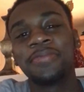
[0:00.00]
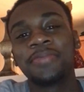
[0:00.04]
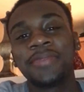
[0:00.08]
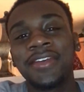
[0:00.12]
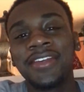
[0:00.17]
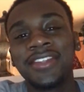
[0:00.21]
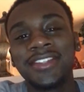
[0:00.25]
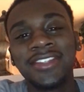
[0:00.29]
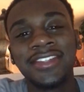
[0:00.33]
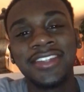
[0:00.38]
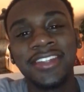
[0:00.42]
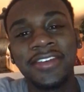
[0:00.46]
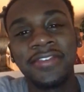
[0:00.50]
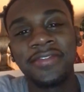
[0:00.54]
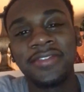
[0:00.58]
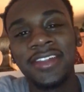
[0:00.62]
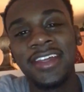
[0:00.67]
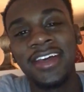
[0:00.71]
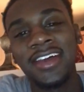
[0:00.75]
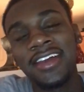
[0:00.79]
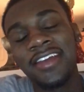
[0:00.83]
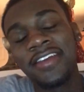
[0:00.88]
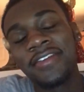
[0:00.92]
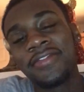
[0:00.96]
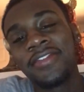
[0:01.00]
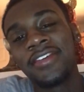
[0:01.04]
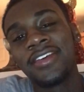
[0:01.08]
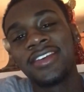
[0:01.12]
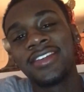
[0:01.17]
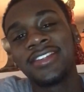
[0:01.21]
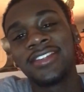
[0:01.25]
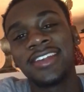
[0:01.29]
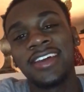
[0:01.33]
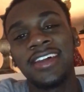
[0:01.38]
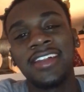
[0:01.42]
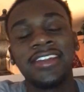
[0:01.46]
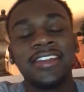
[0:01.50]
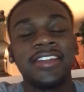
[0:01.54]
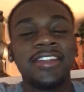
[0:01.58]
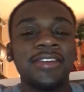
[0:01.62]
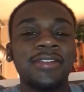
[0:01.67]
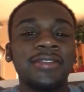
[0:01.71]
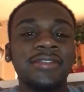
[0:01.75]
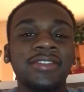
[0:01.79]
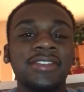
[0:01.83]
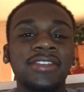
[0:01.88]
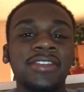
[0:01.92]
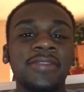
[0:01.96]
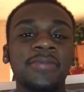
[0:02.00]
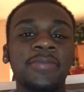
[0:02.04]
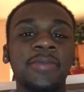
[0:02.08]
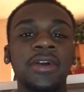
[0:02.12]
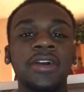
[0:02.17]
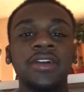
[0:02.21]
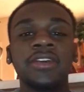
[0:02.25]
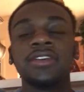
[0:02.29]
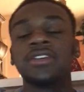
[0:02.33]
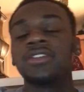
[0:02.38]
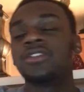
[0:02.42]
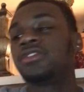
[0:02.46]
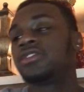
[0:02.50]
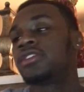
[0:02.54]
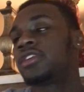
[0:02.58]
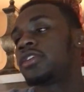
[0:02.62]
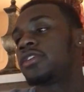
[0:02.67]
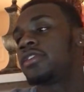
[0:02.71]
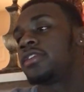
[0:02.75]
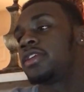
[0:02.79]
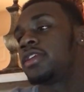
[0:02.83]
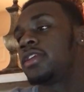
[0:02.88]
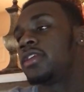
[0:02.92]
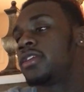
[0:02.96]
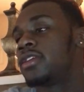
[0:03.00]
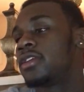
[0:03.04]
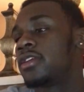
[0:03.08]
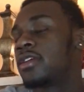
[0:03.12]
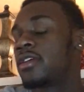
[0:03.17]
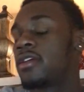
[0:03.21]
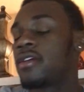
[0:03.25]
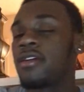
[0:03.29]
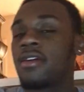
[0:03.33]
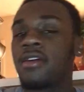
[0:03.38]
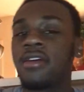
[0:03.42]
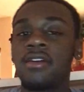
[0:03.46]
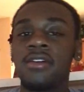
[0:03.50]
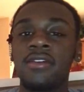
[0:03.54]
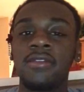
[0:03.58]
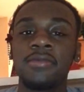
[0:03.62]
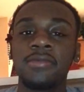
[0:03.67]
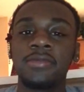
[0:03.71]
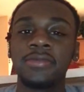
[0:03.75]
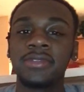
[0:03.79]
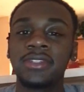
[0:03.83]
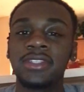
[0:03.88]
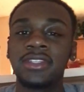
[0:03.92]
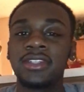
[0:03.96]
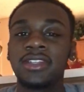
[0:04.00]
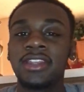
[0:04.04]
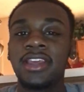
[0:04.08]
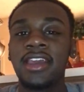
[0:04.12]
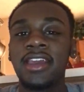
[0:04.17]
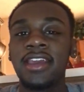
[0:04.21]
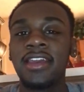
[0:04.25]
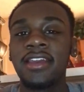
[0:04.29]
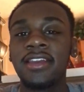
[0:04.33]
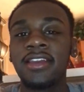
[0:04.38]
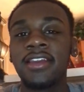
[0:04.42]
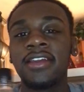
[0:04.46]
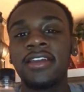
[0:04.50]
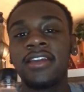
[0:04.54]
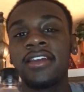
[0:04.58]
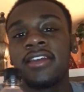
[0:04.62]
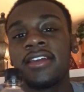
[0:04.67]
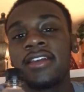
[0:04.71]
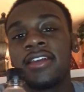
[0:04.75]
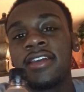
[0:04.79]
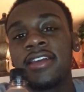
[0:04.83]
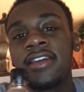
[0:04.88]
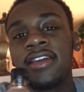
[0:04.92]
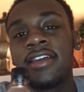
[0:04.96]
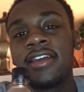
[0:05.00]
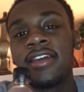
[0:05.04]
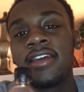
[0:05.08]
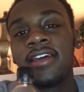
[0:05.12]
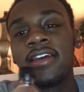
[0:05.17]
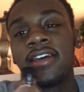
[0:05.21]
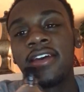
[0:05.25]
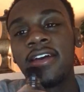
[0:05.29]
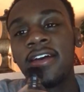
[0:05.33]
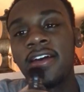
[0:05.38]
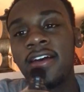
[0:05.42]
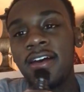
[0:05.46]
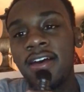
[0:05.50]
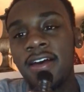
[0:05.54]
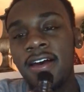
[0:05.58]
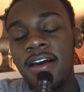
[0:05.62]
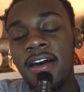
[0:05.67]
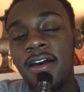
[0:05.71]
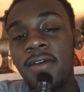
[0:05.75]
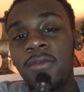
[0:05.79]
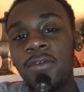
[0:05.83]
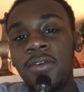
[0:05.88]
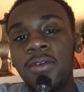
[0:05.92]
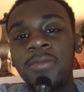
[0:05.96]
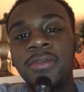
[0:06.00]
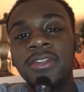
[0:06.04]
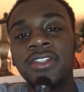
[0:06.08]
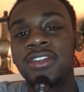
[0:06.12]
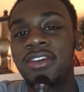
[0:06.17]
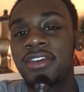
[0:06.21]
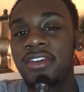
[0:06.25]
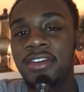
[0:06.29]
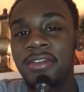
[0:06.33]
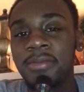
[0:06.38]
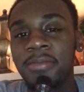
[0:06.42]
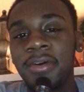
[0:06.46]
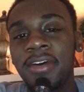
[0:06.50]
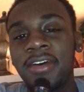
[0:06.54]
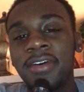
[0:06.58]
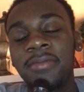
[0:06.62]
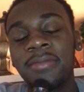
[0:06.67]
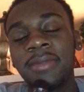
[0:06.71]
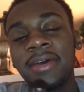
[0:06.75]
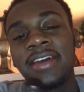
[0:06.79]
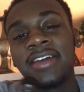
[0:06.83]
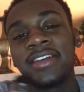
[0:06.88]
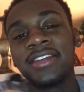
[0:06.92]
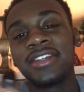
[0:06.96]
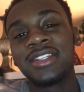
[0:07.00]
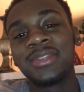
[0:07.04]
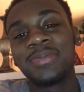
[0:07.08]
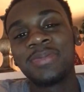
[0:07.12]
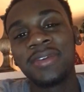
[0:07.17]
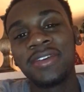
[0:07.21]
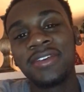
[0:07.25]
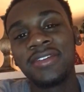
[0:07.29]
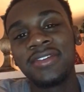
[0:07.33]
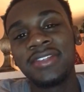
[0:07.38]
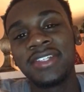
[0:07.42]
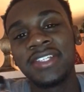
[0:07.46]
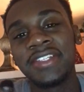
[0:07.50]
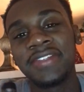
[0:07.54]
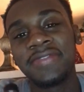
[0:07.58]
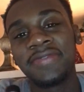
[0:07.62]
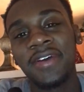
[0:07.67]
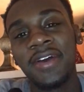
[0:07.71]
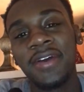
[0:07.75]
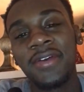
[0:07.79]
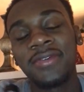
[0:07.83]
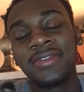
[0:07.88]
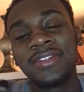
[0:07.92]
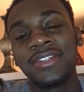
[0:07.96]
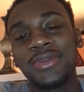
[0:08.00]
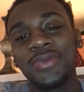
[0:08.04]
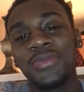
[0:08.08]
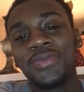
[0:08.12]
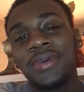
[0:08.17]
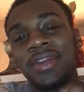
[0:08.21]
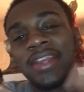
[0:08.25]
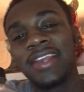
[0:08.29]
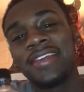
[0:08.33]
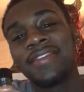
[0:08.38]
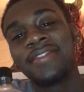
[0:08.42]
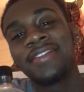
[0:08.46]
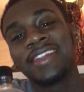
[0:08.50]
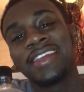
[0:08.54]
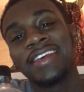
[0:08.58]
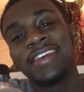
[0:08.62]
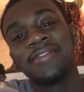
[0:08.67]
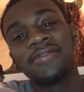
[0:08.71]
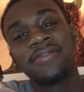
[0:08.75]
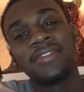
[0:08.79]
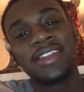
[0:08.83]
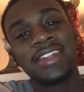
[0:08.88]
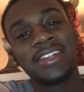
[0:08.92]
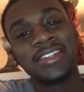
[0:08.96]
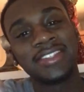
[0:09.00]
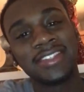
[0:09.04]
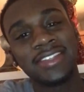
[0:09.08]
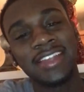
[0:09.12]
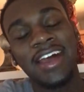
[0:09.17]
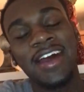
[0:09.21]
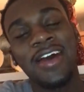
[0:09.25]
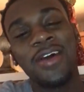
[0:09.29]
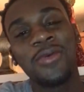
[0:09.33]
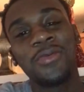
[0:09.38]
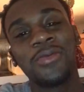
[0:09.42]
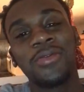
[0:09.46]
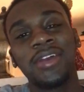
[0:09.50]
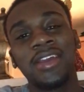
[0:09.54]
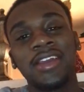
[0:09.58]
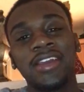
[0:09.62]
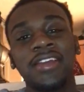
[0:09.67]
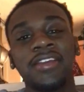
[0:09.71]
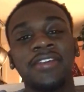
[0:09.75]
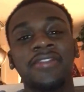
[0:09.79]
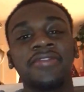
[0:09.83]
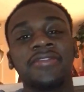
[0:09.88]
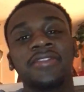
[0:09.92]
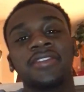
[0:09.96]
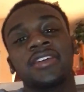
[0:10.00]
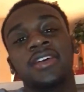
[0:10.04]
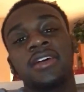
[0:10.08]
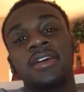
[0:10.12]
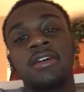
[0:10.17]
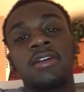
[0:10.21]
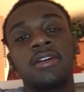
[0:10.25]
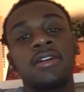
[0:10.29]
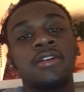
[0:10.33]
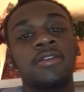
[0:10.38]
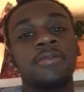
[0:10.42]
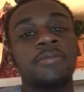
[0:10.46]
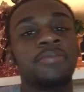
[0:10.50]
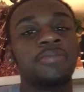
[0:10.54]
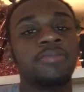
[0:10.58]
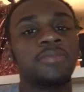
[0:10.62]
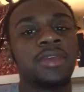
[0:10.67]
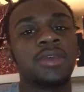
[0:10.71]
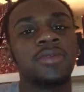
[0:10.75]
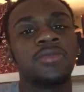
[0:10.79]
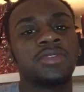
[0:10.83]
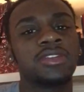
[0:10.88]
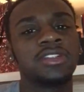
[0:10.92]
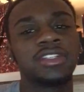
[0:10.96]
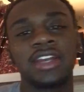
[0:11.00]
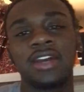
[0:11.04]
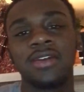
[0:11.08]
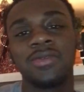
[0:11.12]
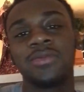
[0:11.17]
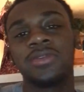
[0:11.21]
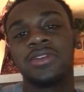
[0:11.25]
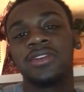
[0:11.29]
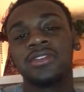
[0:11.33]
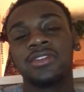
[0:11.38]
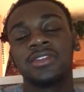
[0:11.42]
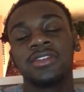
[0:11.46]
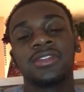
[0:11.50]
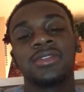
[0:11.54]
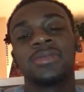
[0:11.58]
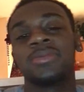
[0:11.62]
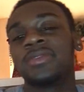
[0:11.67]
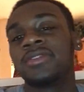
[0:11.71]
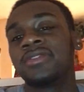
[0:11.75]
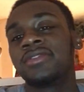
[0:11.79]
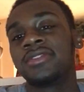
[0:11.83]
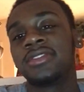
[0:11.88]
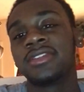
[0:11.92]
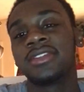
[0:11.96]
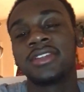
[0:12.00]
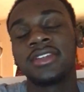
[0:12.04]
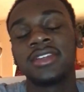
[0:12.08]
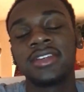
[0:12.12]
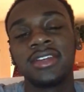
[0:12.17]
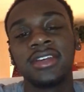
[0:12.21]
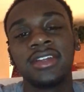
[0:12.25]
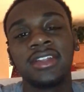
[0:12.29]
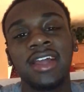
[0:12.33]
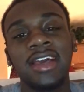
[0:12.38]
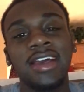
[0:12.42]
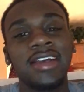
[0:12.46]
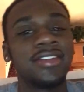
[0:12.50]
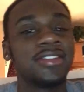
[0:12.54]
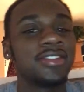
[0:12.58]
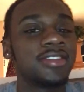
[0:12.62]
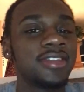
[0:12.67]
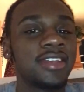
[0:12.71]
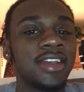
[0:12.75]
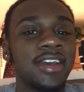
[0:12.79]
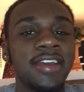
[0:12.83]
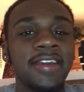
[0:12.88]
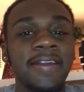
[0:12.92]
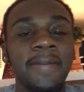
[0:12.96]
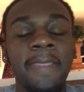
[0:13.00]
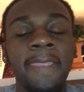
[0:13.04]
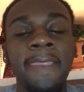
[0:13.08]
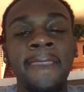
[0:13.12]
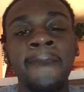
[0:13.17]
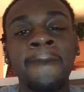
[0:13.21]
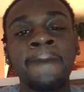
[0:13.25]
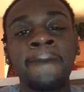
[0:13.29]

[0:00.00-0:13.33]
Peace, love, life, solidarity upon your journey. Today, I will be talking about my experience as far as the wavelength and the sound wave in which I was experiencing last night.